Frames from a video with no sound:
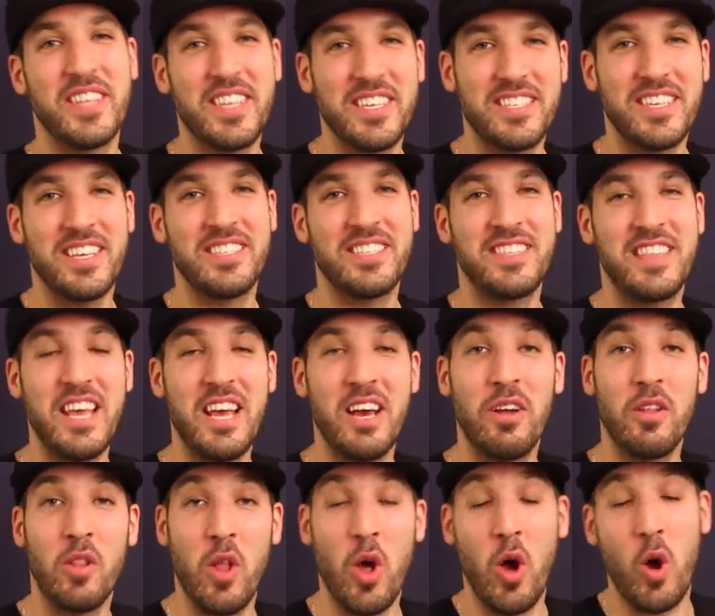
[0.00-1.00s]
this is the
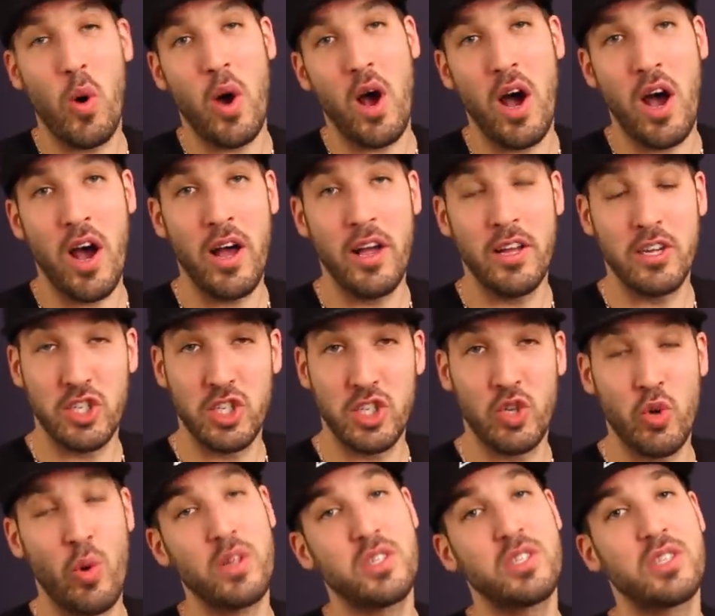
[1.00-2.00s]
Aloha
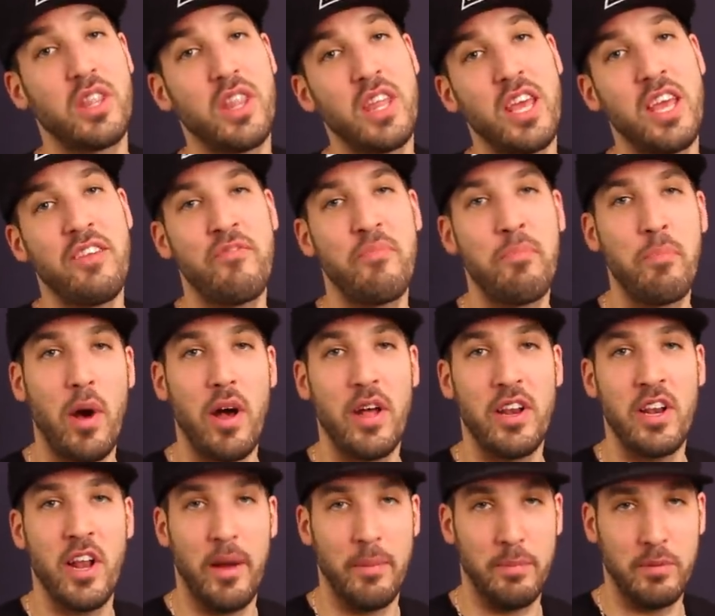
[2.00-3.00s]
short sleeve
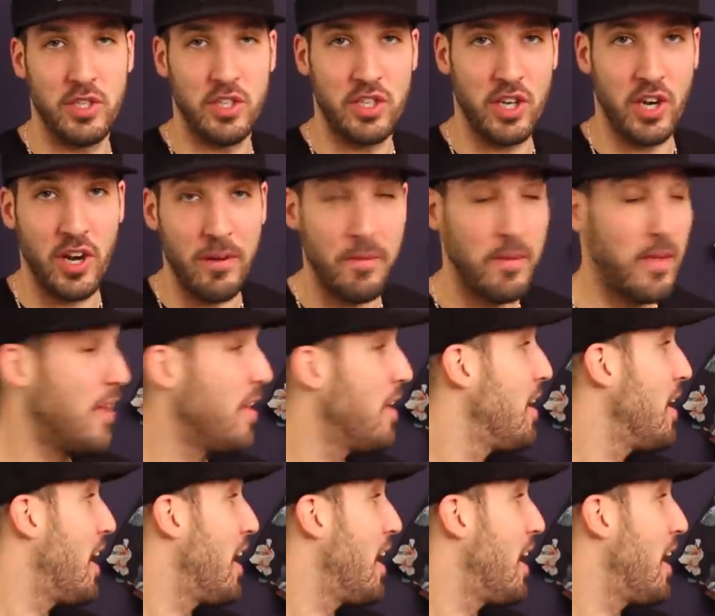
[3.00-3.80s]
button-up shirt.